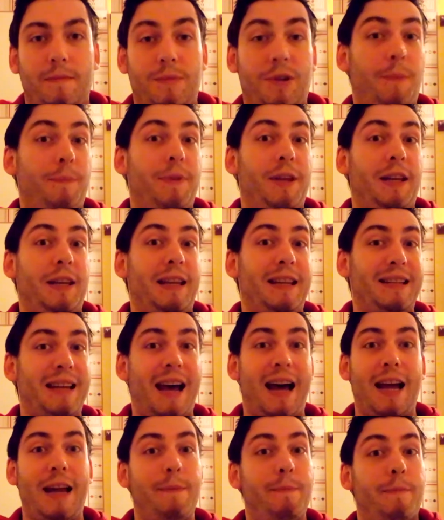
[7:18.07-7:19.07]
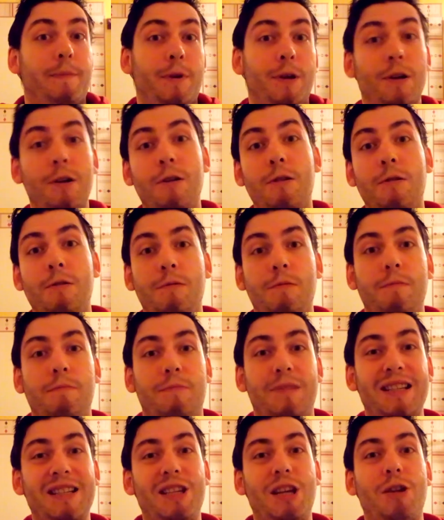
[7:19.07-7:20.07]
Something that I'm
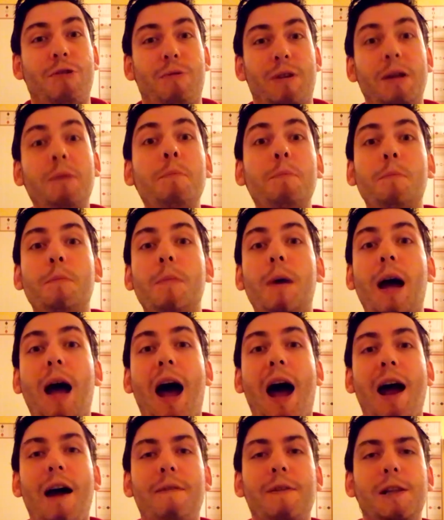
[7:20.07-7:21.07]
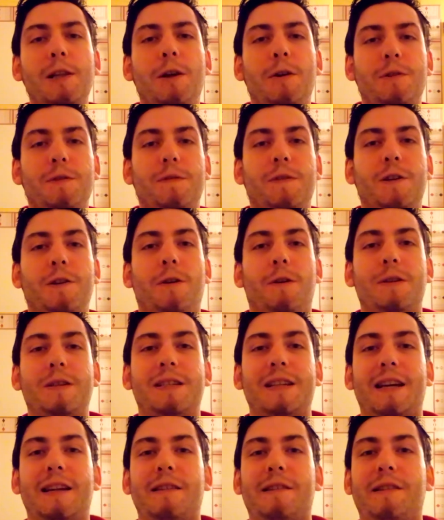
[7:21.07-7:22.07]
considering. I have a lot of
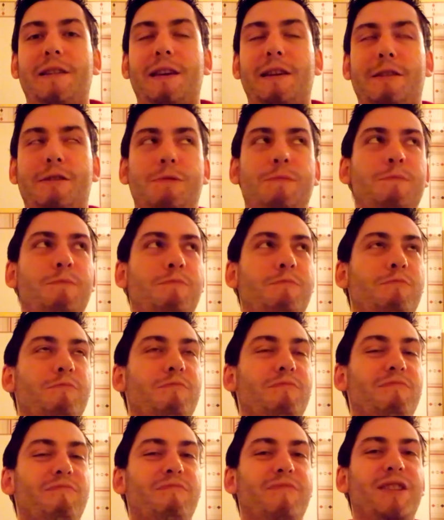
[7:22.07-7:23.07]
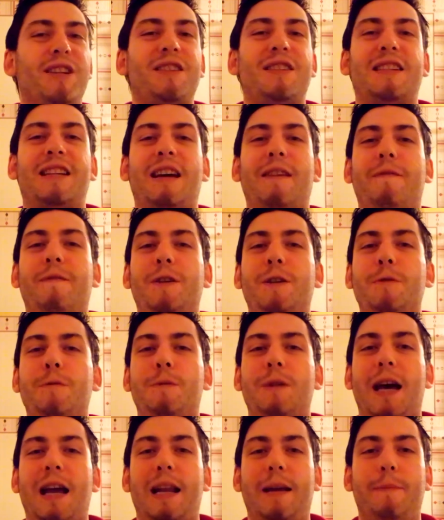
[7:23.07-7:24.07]
content that doesn't get
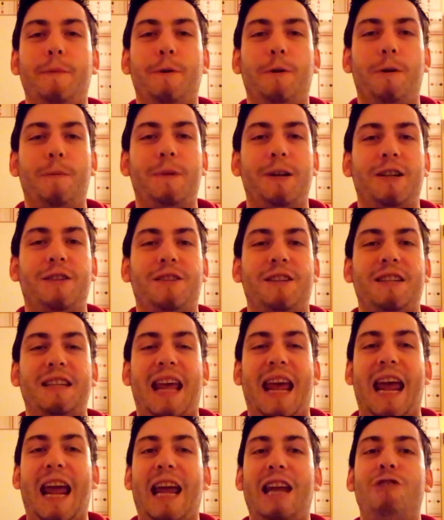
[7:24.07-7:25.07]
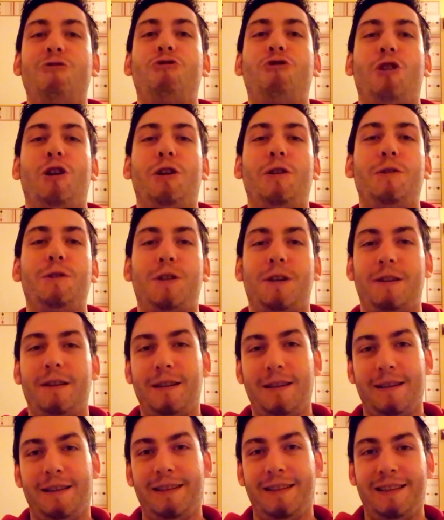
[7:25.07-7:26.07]
viewed anymore because it's ancient.
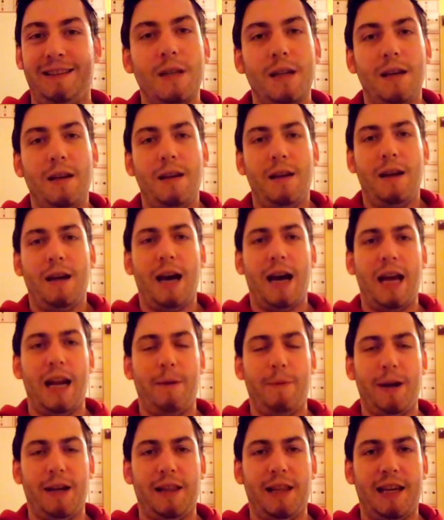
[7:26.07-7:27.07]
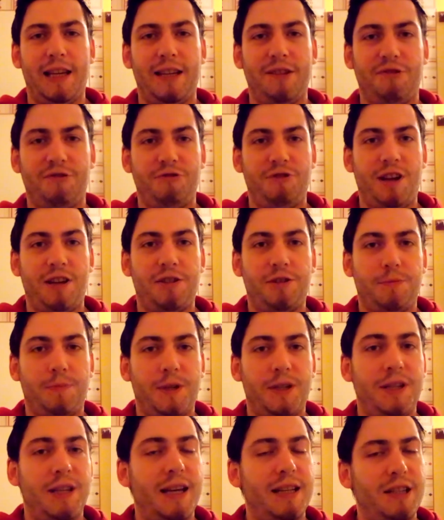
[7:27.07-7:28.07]
Anyway, ladies and
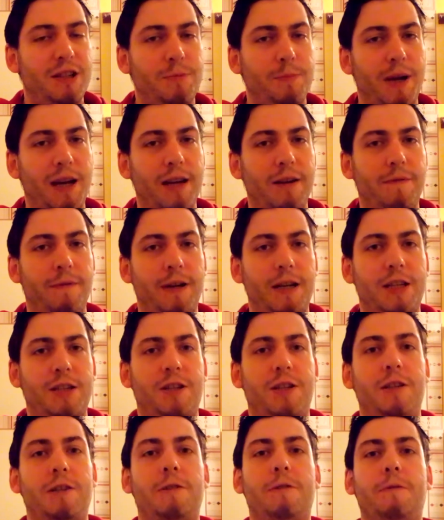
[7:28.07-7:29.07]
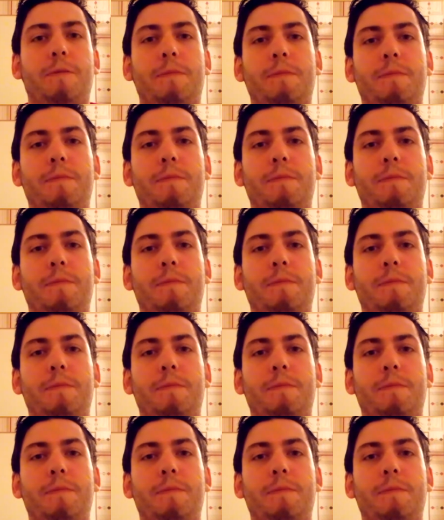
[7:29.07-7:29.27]
gentlemen, that is my advice to you.